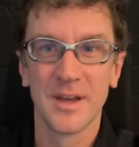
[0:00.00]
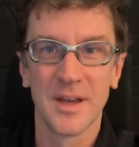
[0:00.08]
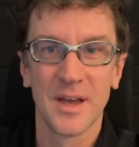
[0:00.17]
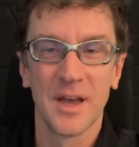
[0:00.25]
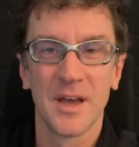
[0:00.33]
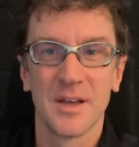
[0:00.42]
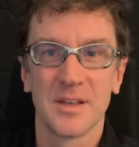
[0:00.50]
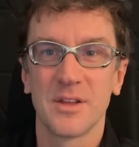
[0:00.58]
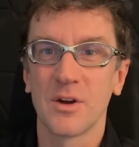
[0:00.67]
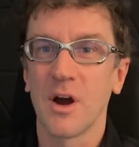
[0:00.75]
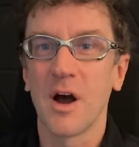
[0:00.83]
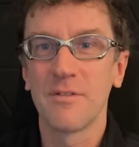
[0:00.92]
Wow.
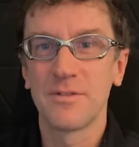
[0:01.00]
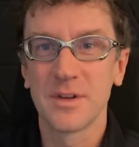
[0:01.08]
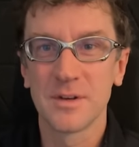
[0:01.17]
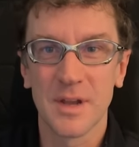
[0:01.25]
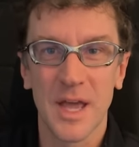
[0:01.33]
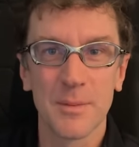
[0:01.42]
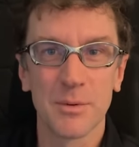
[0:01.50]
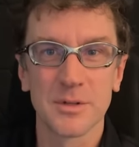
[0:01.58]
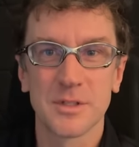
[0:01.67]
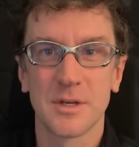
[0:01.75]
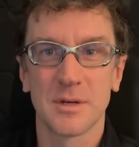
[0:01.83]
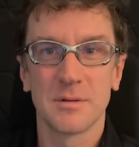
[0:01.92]
They're often able
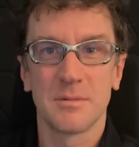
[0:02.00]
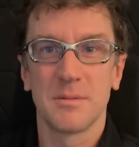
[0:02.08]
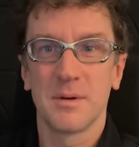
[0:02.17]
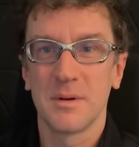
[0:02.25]
to